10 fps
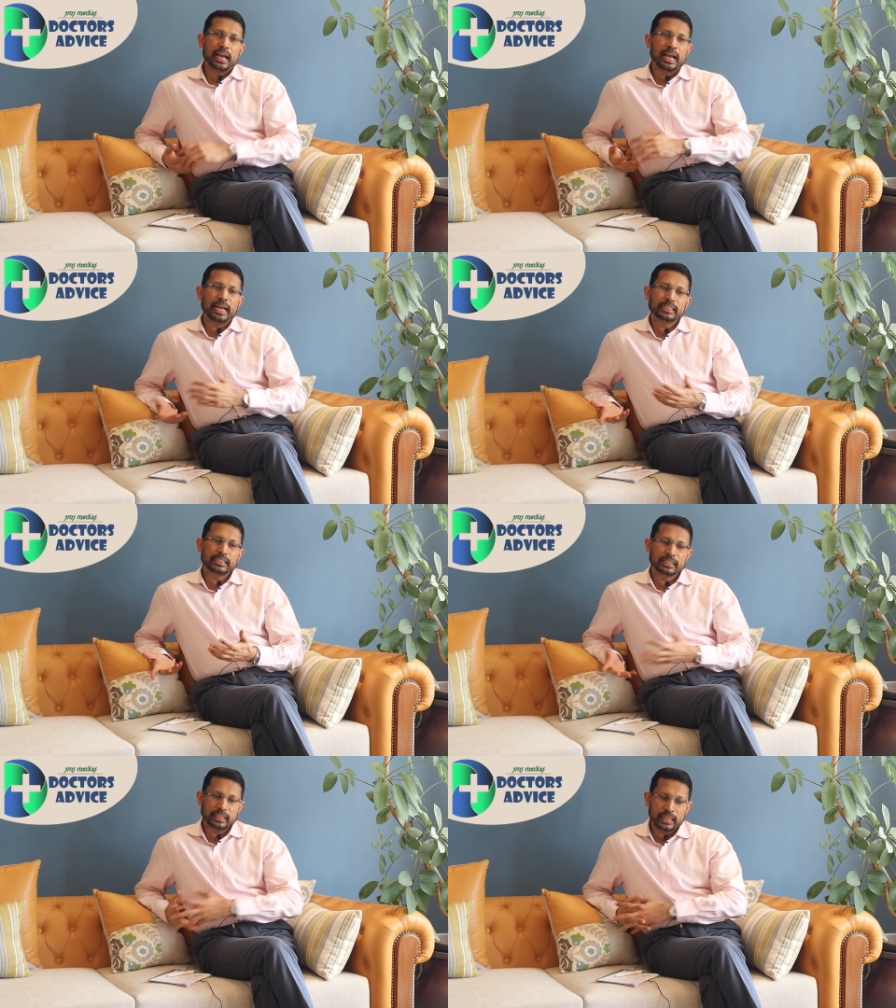At
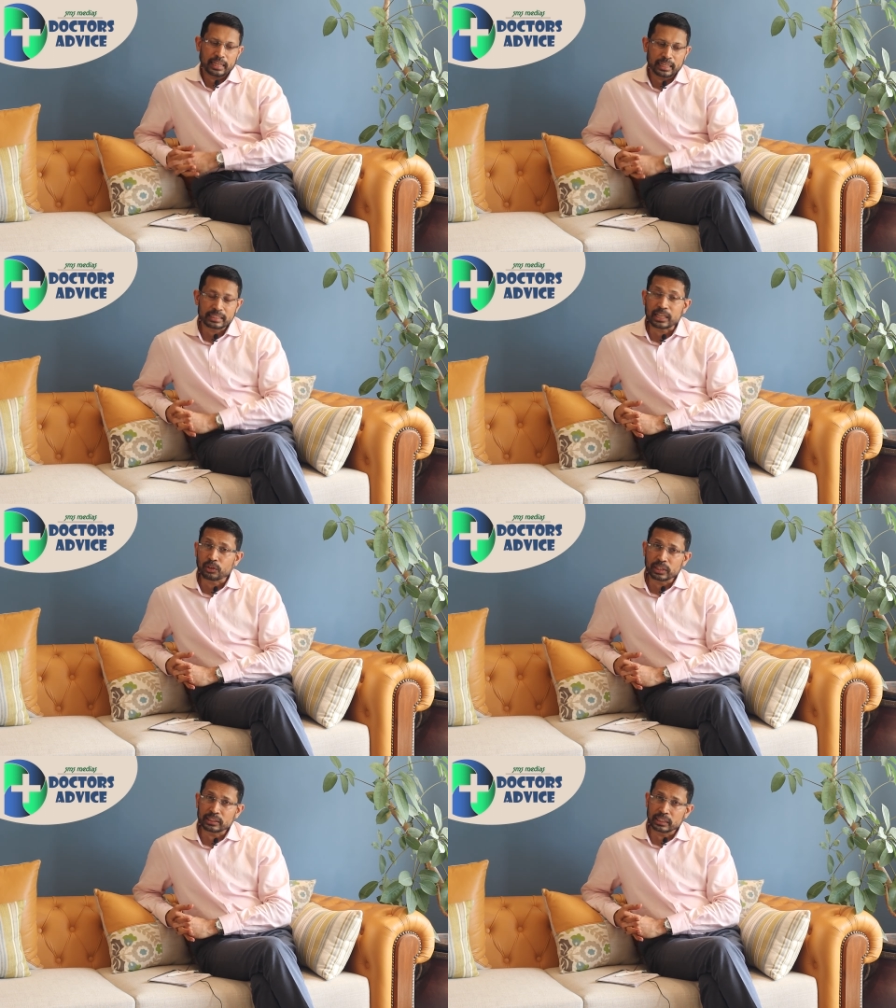
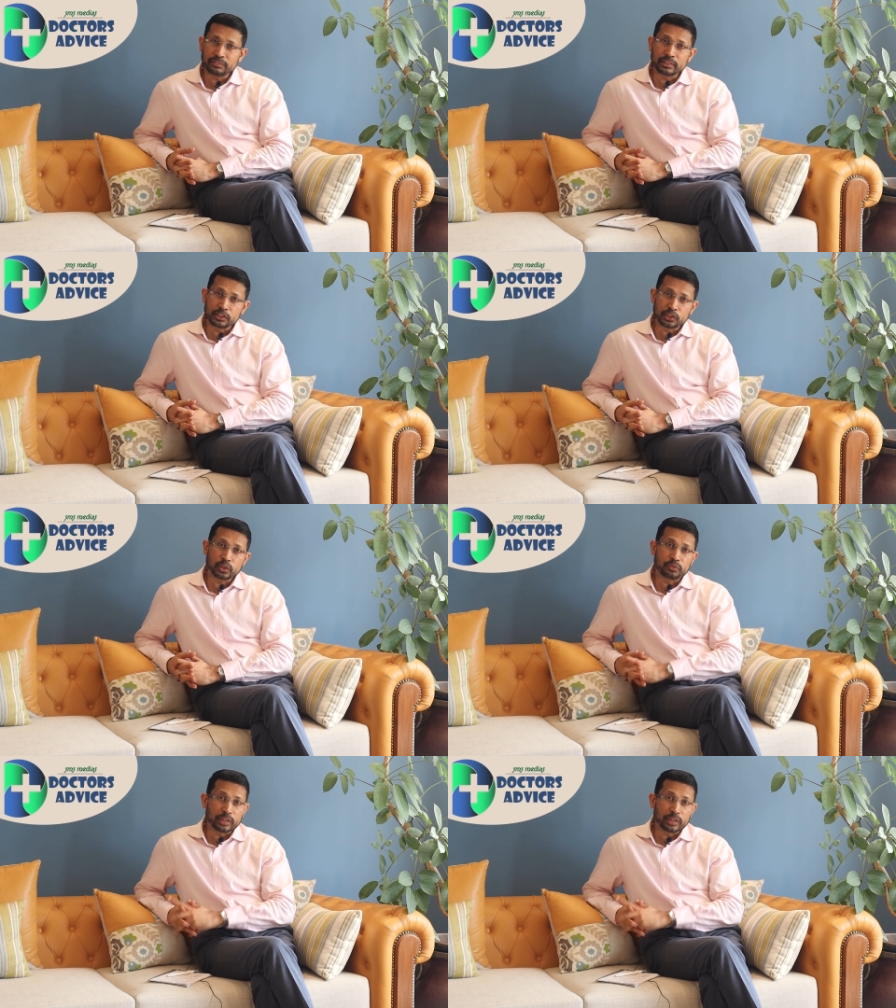South Asian Liver Institute,